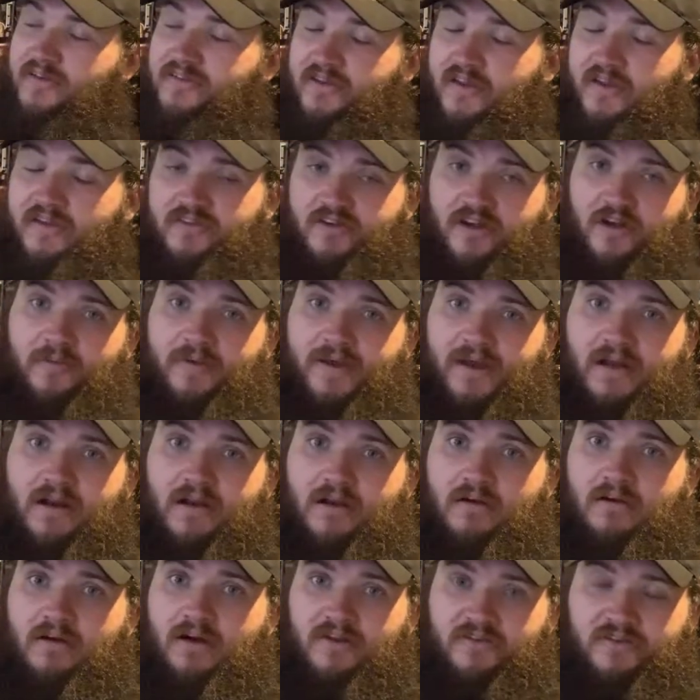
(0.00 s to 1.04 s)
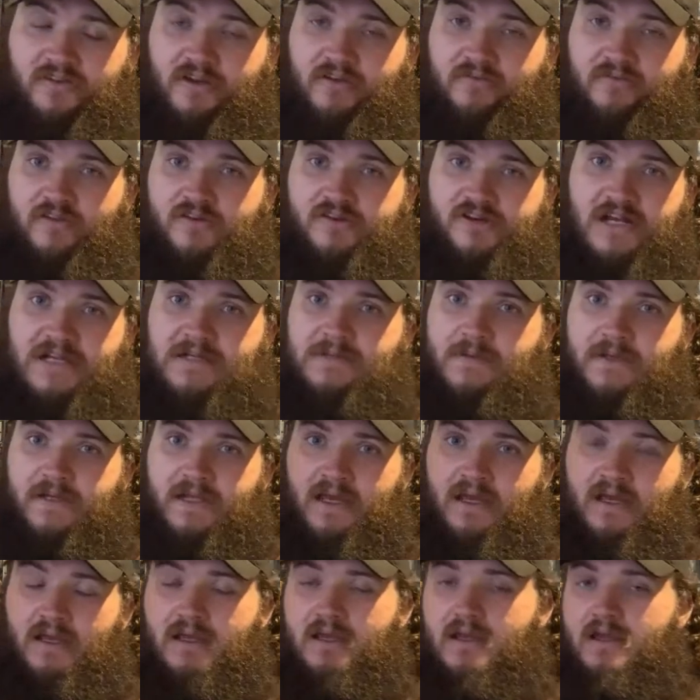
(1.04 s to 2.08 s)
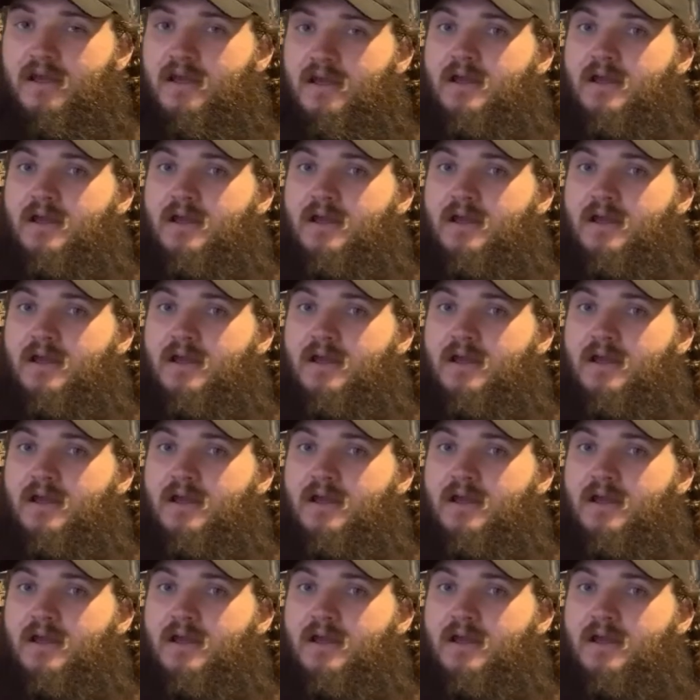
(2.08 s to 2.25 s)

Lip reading: said it's going to make it interesting for the Judgment Day